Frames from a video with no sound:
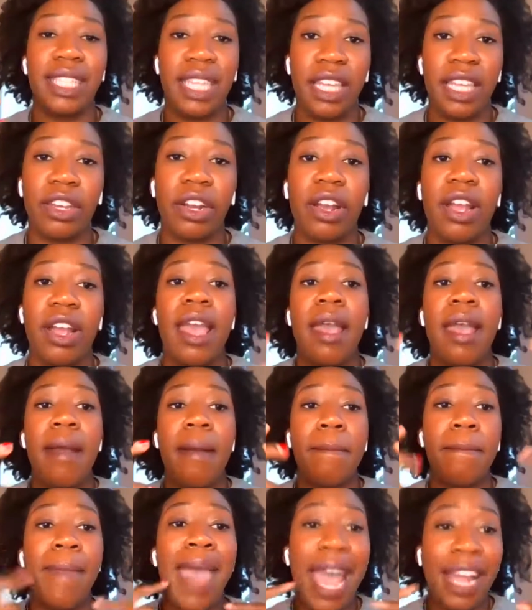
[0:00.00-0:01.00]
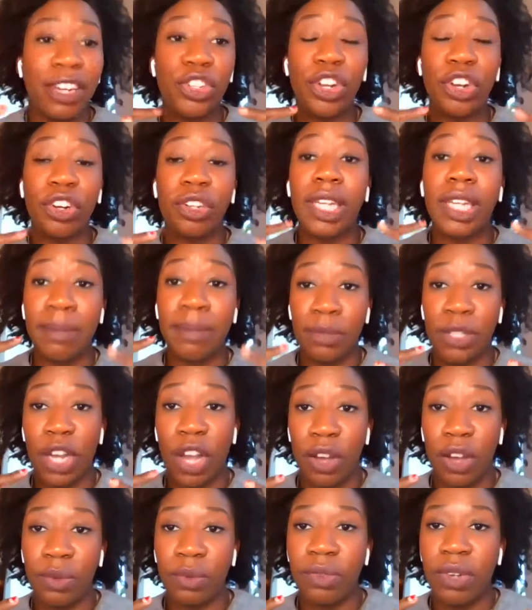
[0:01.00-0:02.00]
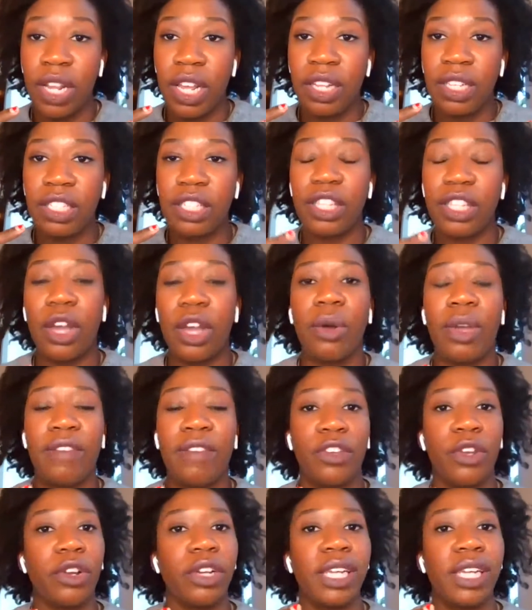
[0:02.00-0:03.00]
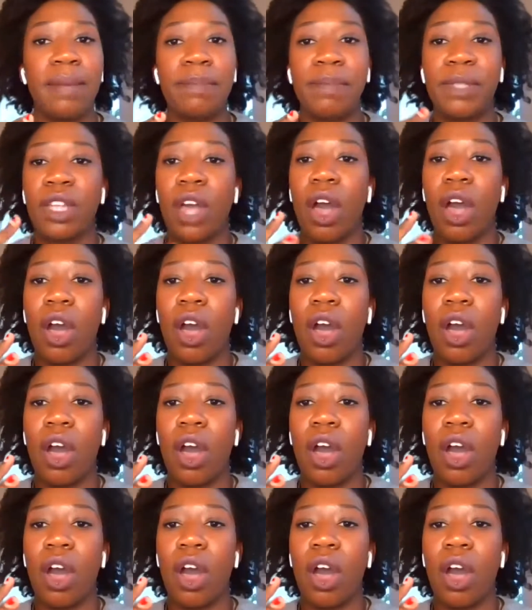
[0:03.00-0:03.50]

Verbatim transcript: is either match your lip tone. So if your lips